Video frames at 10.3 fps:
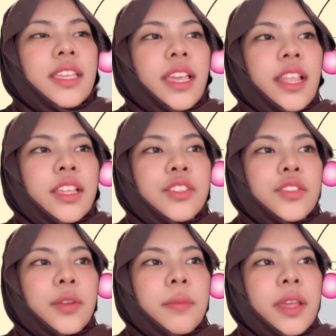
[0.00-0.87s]

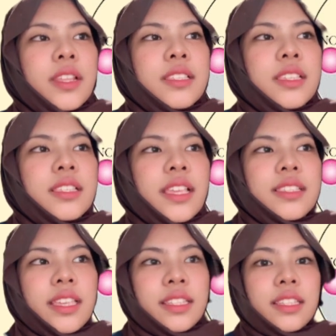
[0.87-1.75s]
electron minus is
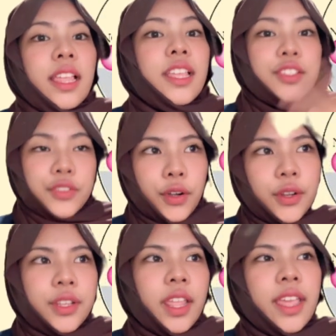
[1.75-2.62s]
excited
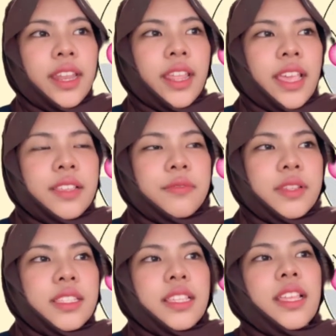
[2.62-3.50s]
electron, and H plus